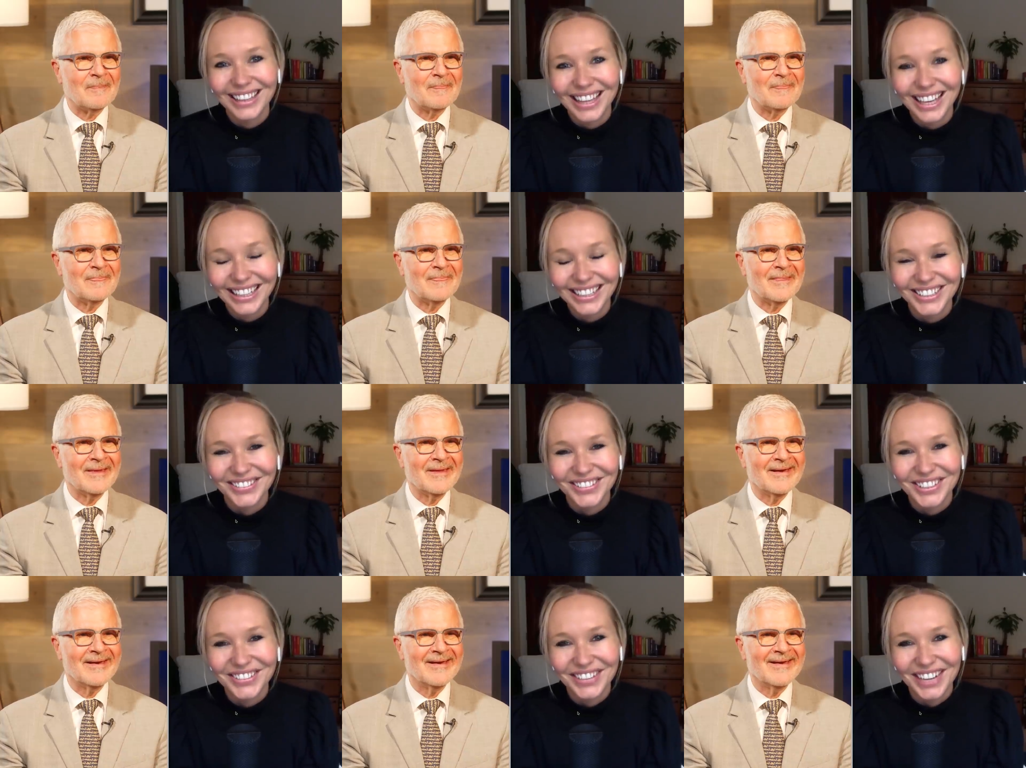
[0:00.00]
Speaker 1: Thanks
Speaker 2: so
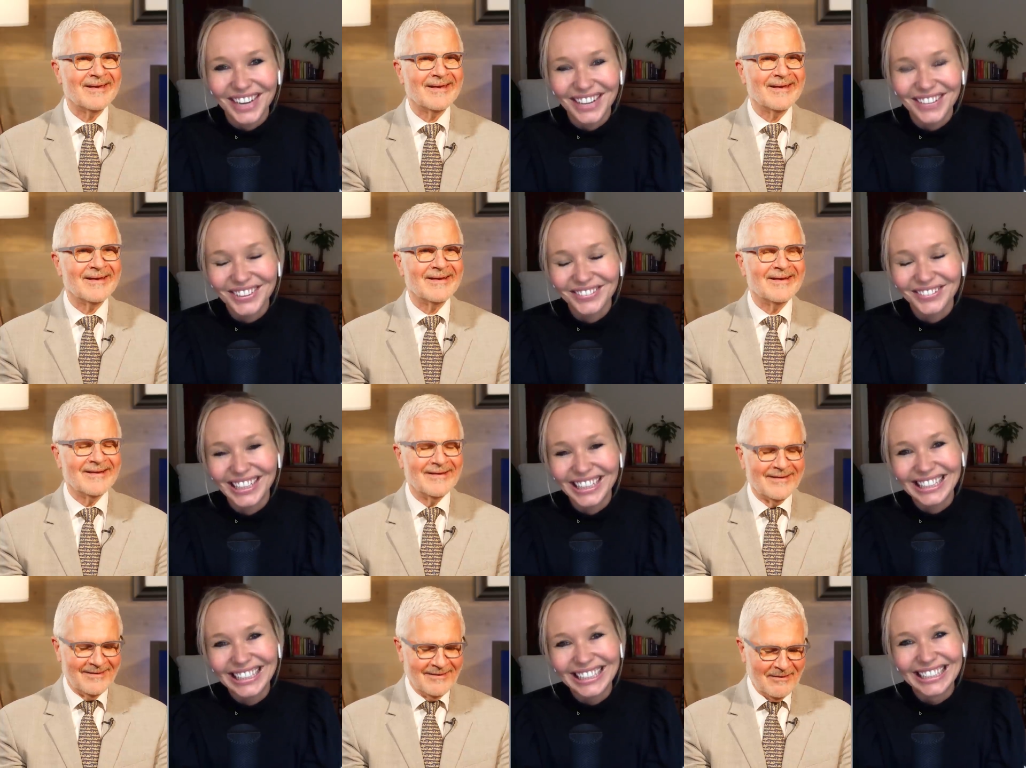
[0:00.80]
much for having
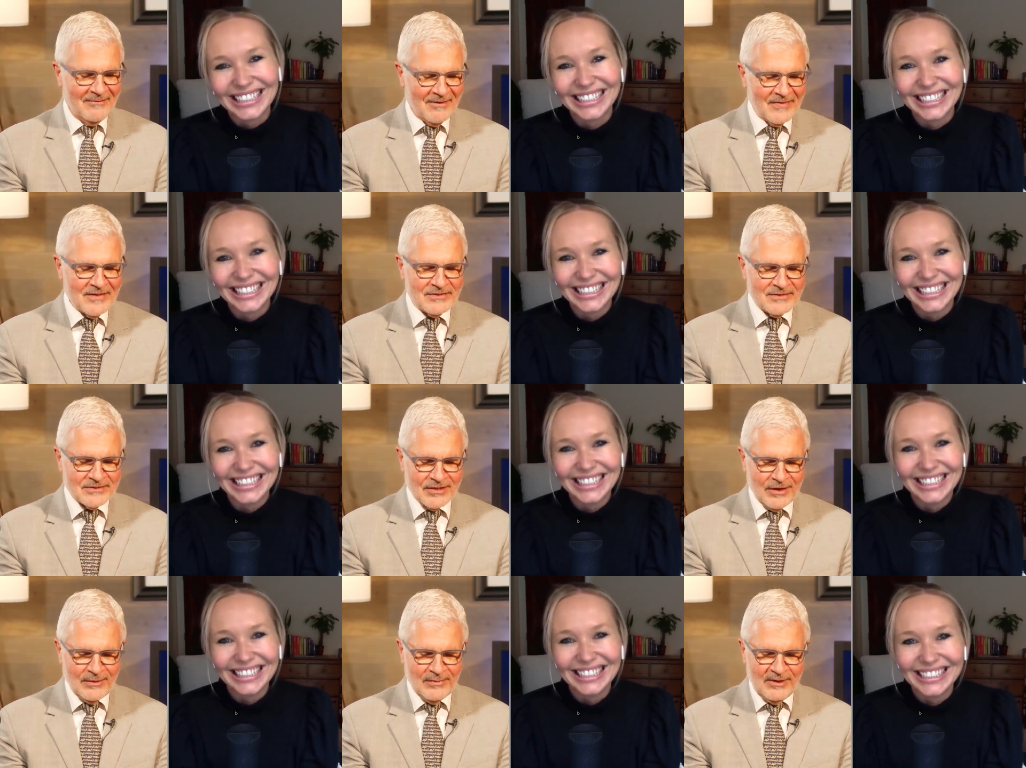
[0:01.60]
me.
Speaker 1: Well, this is
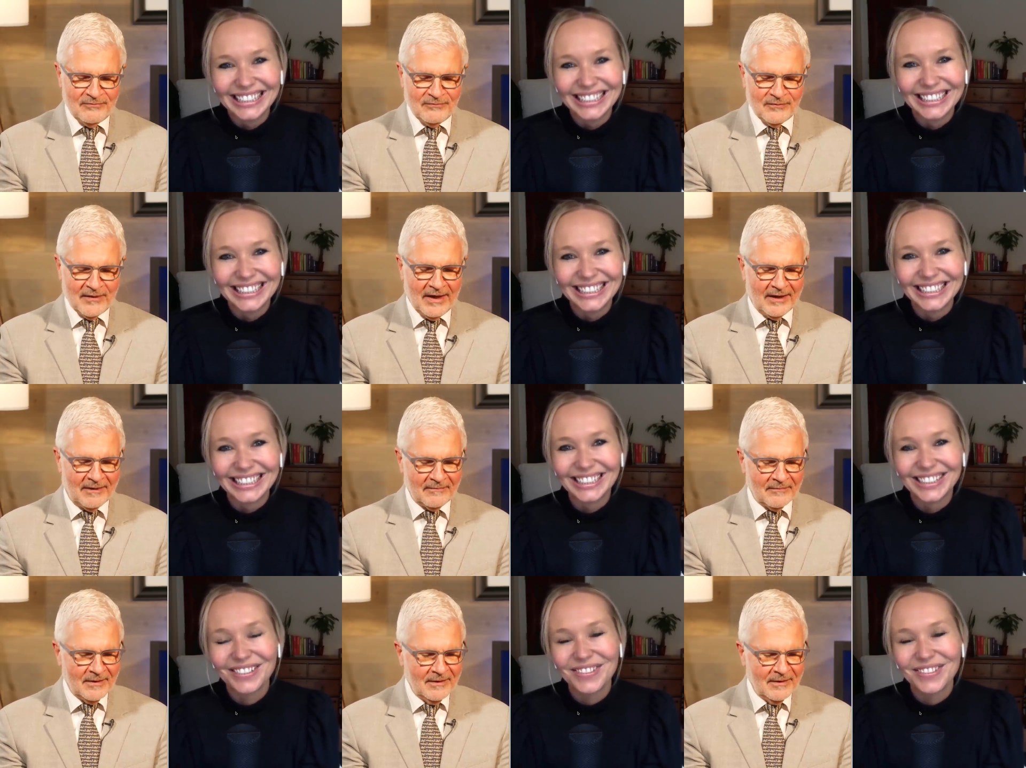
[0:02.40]
going to be fun.